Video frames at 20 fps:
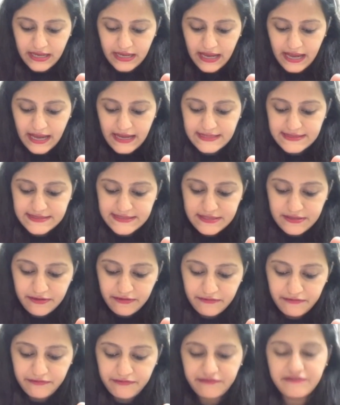has
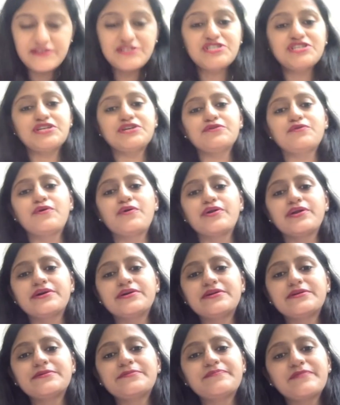fishy
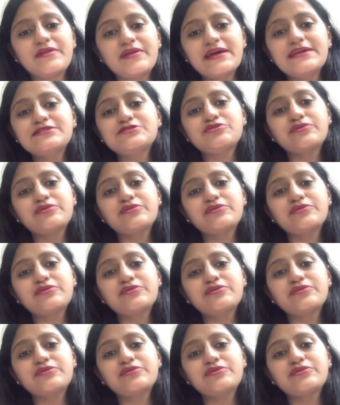odor, right?